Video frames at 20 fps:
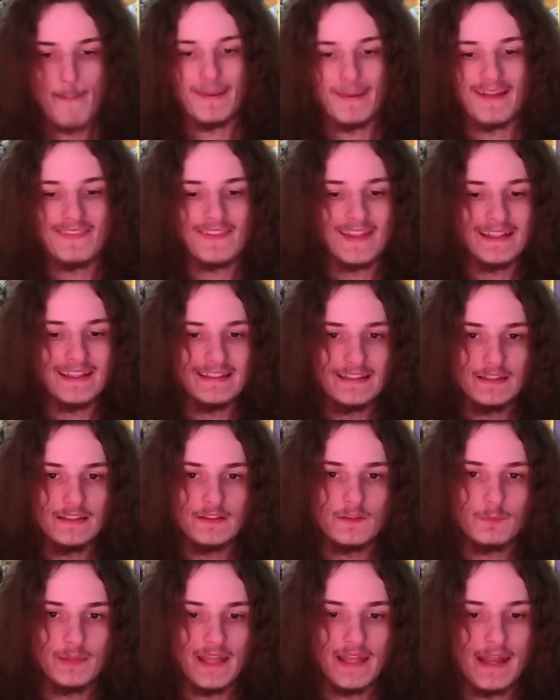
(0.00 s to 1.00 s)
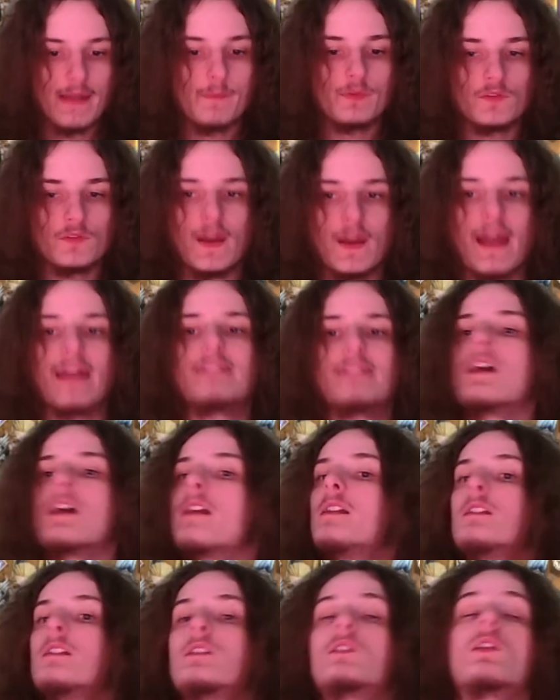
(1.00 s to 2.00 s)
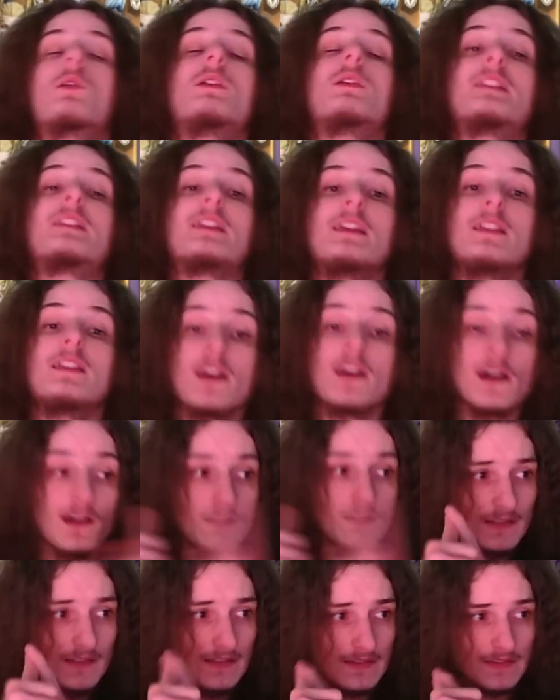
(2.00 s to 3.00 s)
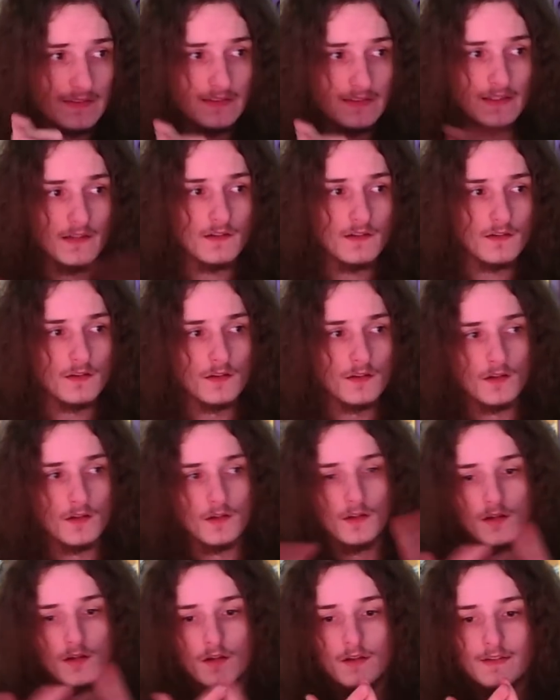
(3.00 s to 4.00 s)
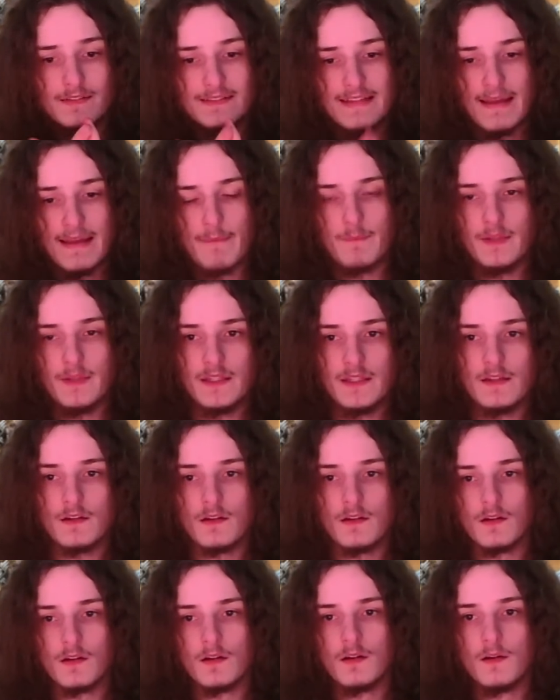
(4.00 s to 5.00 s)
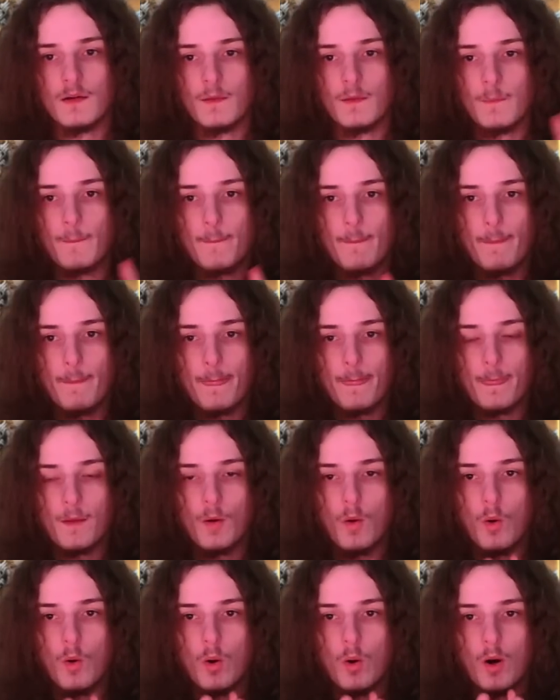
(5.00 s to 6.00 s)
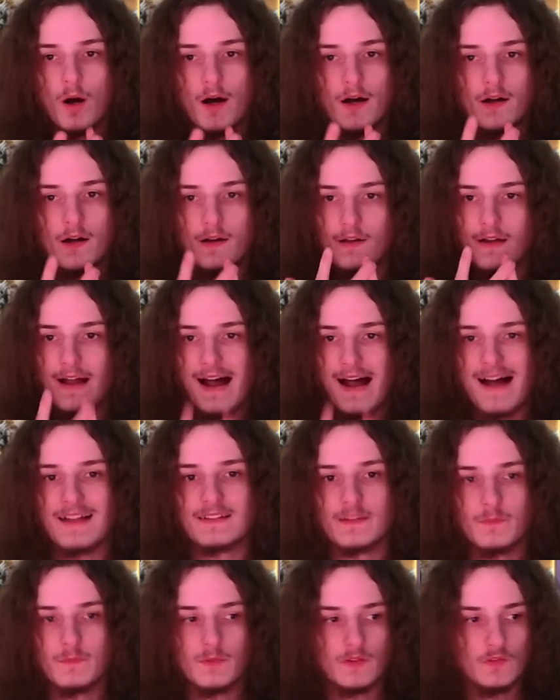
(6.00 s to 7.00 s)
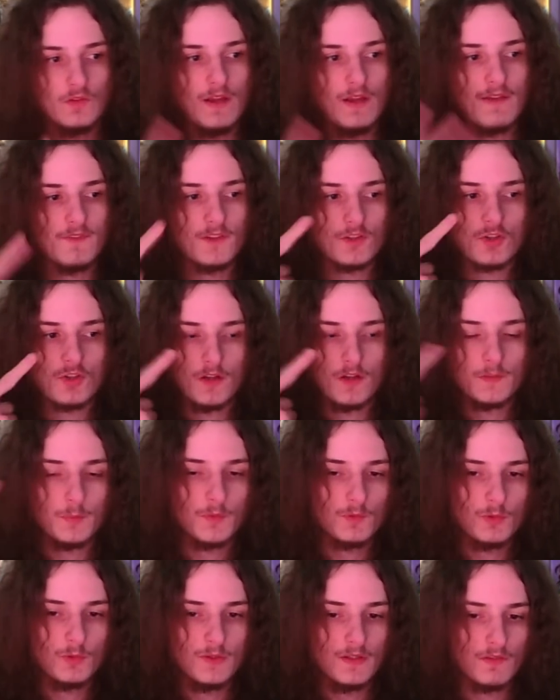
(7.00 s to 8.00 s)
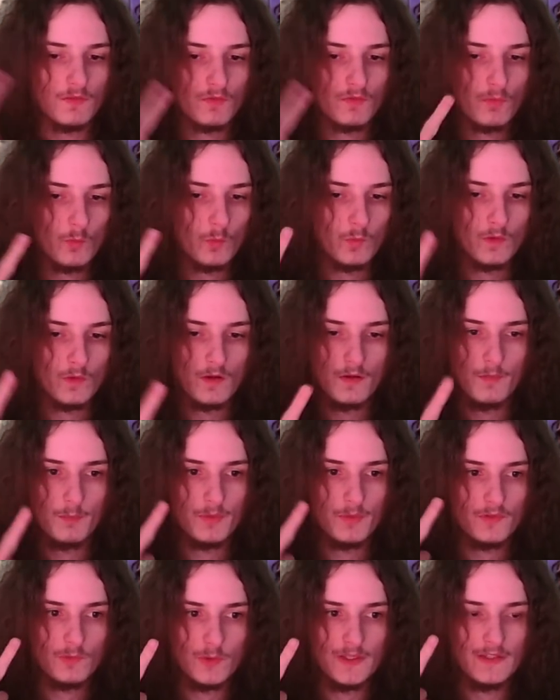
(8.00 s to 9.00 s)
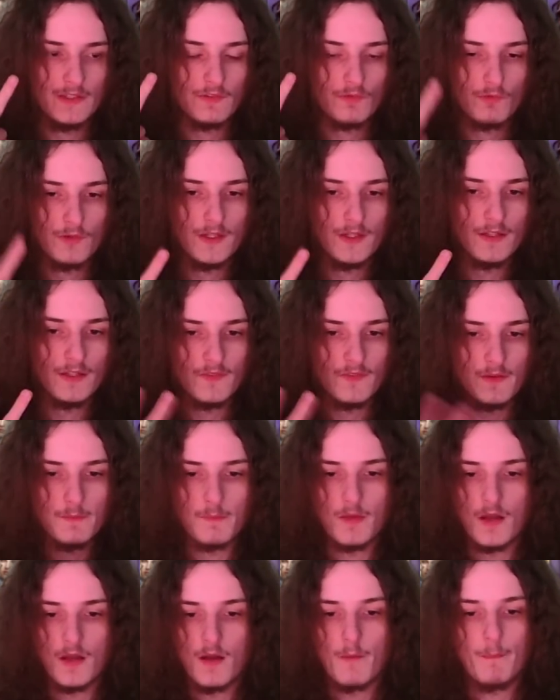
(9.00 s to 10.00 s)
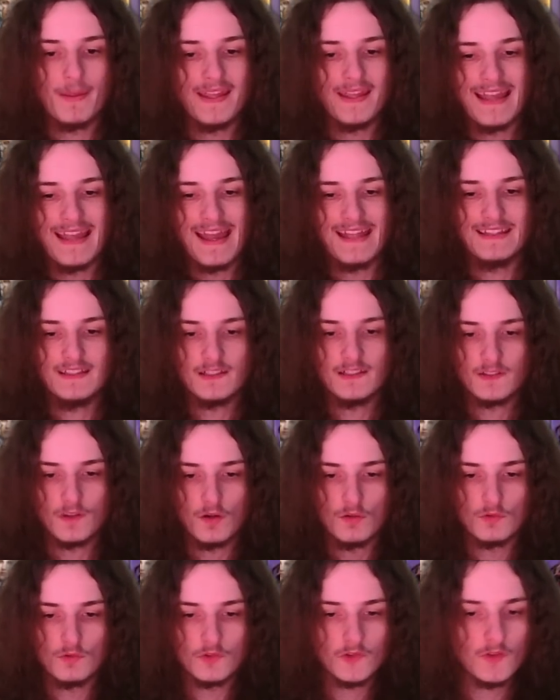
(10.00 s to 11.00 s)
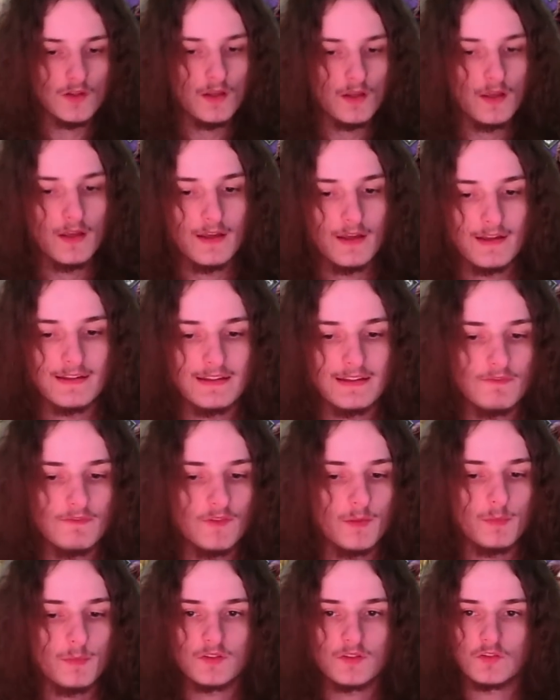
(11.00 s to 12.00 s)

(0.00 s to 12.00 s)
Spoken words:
but they need to be able to enter here. So it's either Lycia, Demi, or Artemis. You have the choice between the three of them. Pick any of those. Give them a